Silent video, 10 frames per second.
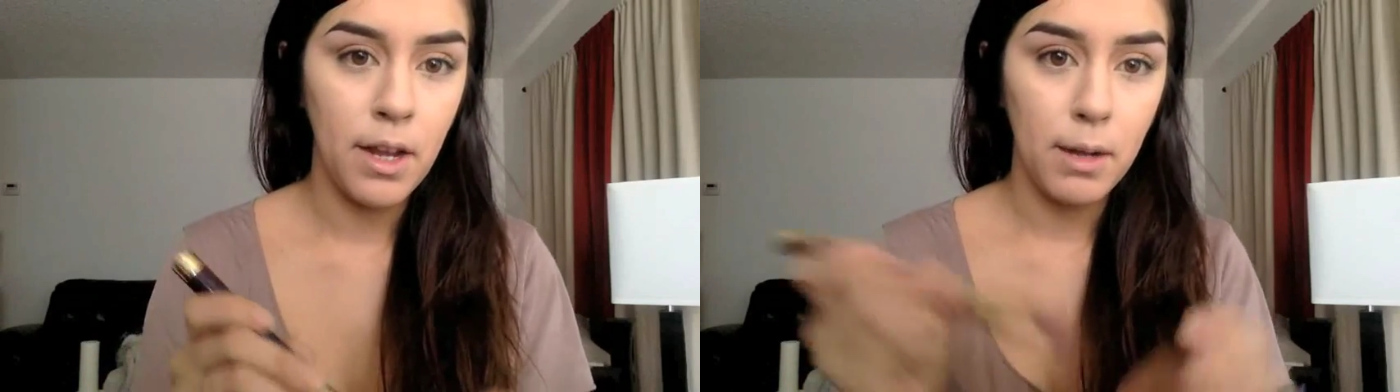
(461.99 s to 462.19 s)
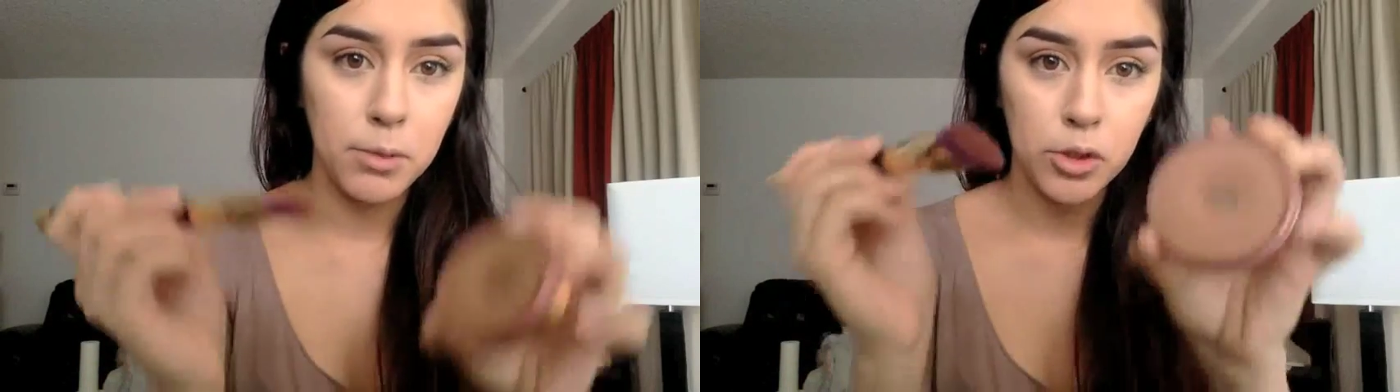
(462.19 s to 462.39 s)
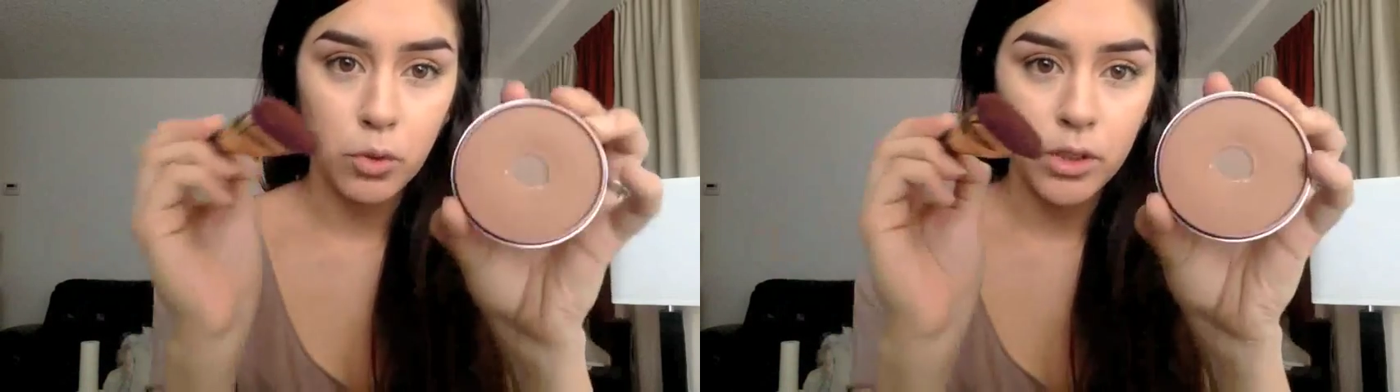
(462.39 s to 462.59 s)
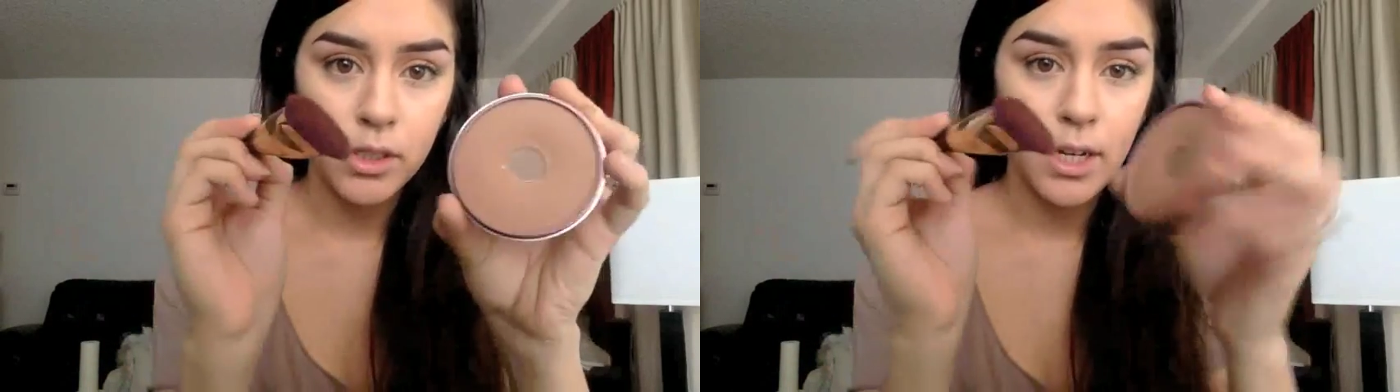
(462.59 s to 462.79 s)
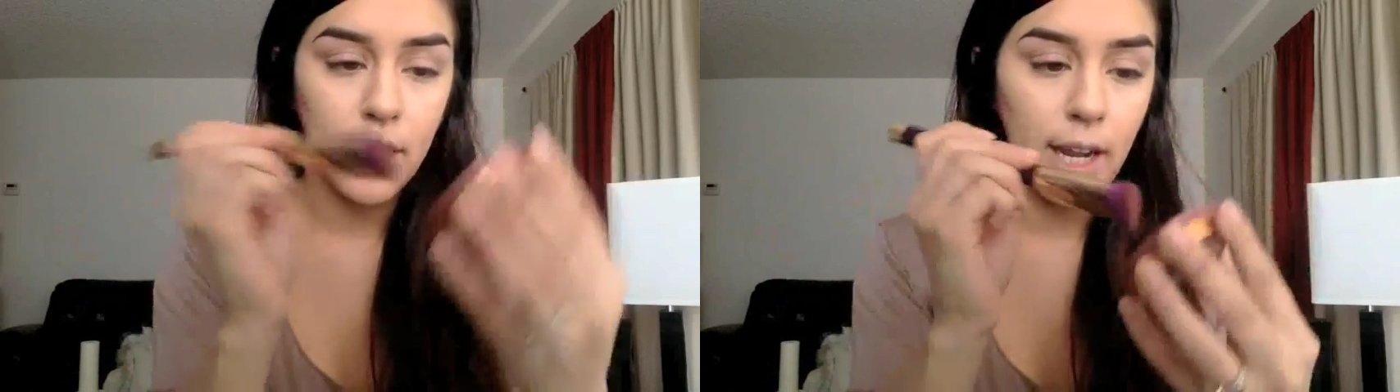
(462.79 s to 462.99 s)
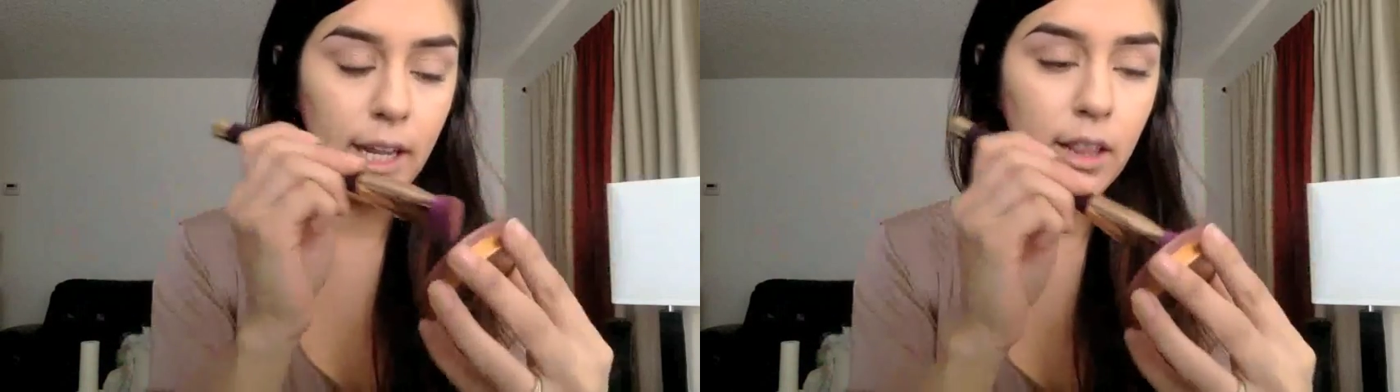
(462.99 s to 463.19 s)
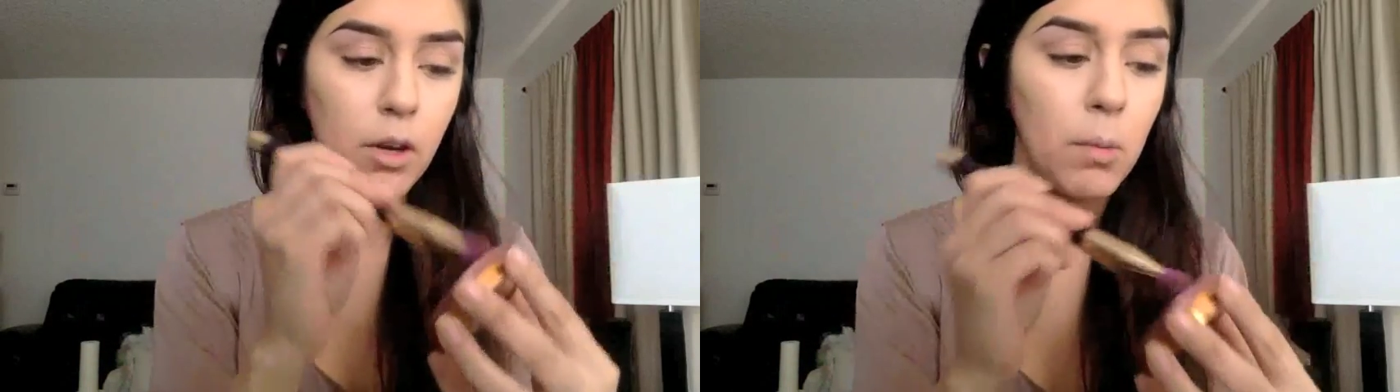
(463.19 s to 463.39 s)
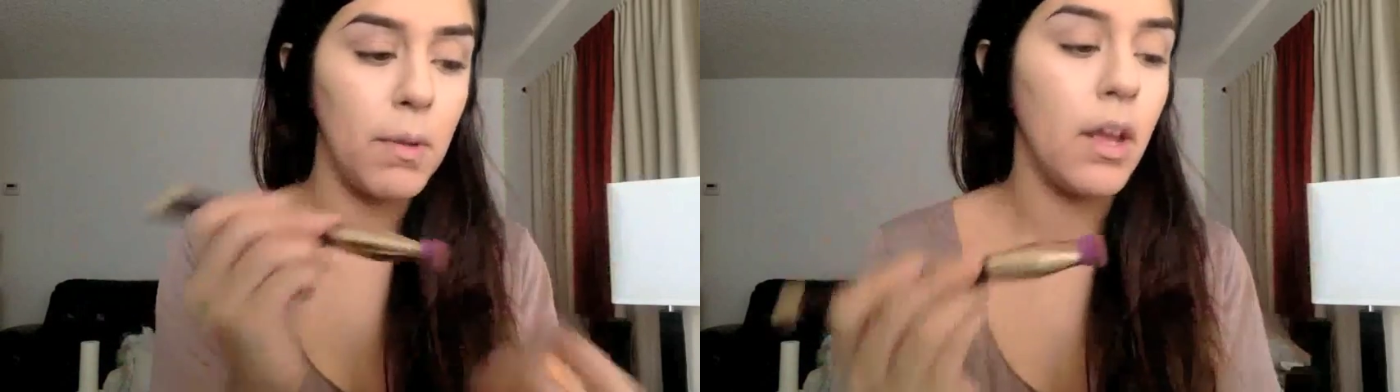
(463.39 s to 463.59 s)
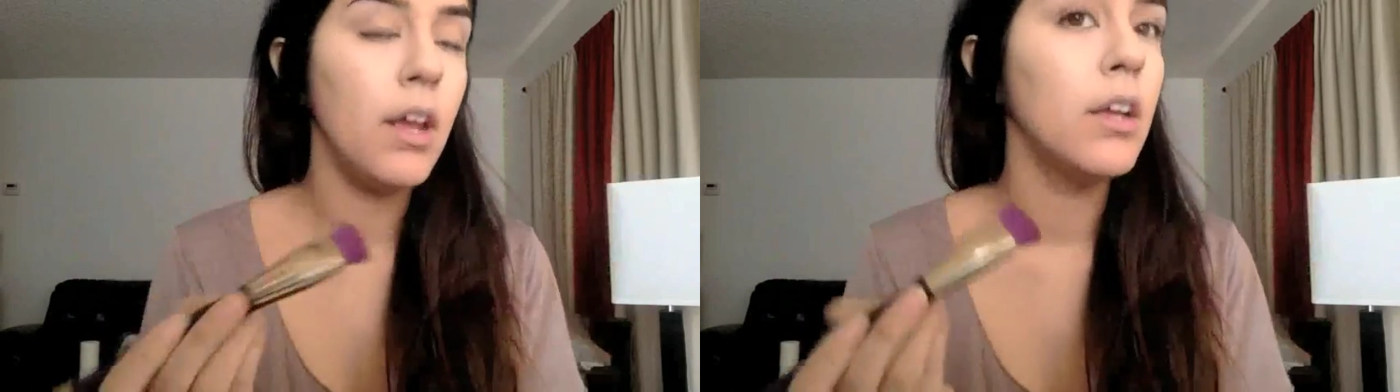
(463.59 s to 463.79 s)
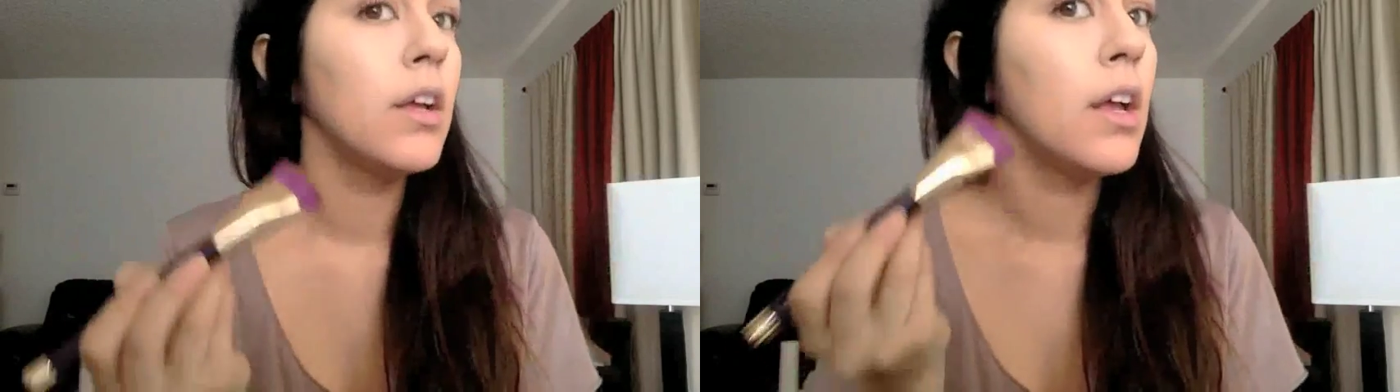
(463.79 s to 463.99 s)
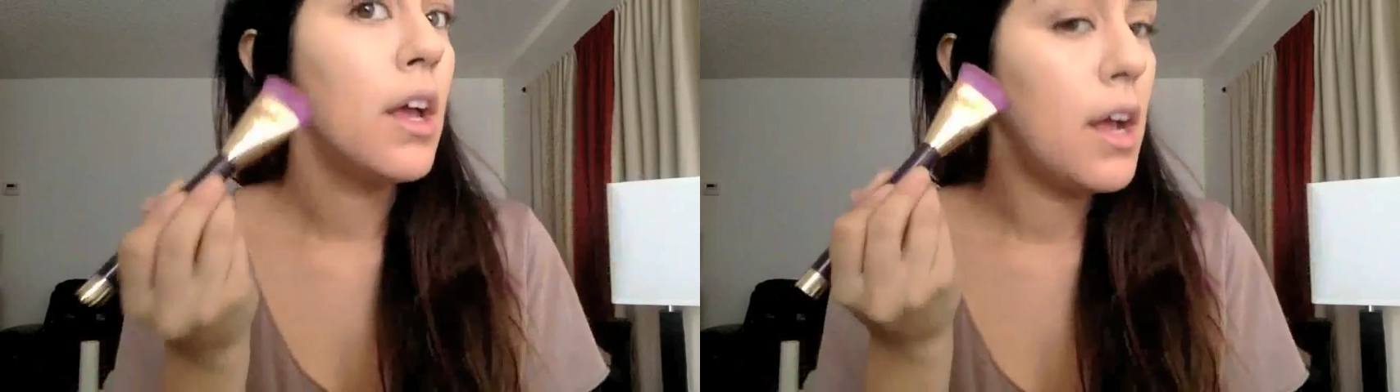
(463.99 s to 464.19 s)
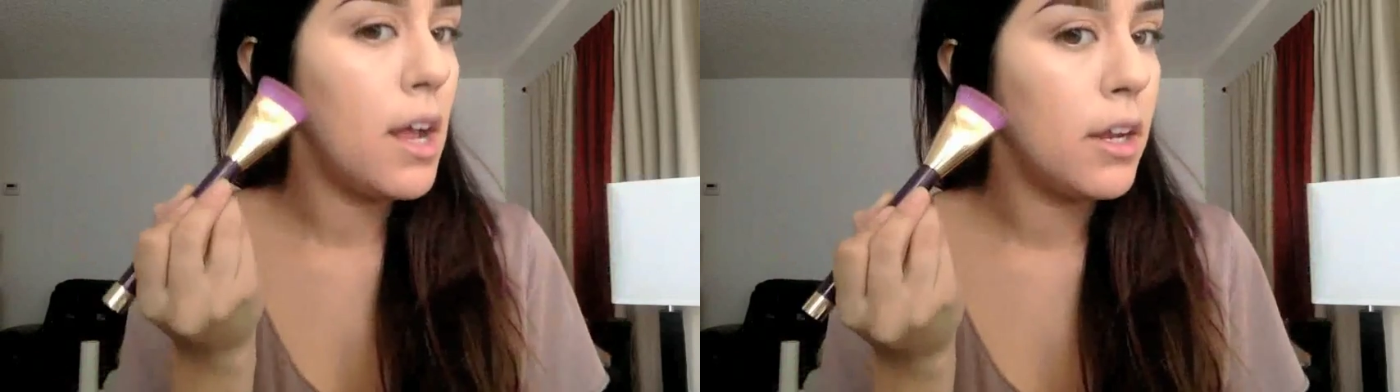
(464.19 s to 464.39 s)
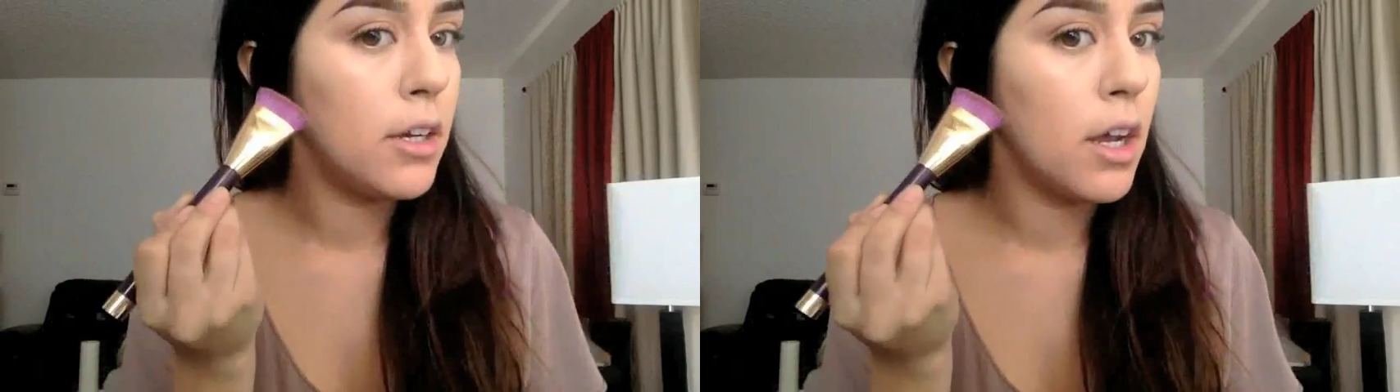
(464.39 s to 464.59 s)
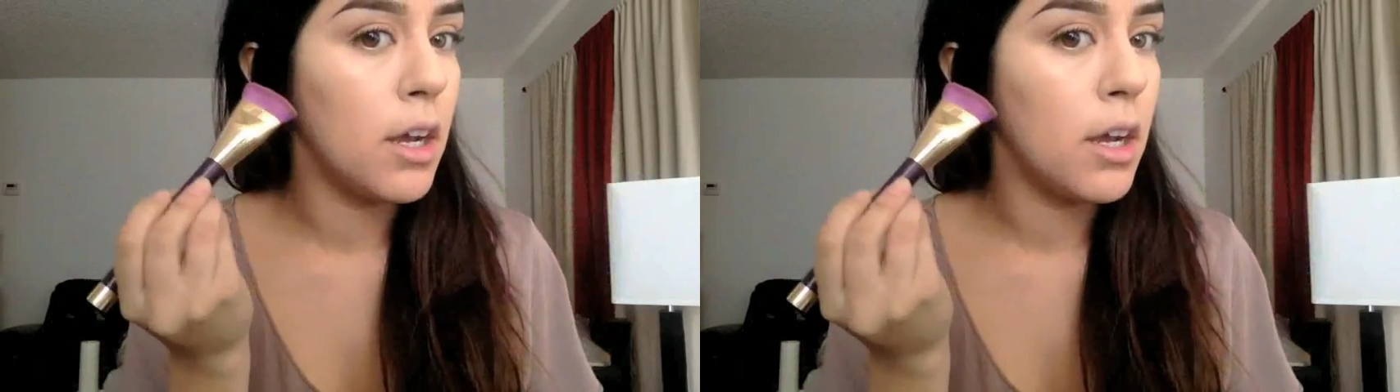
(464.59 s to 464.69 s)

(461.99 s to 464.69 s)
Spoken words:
I'm just going to take a little bit and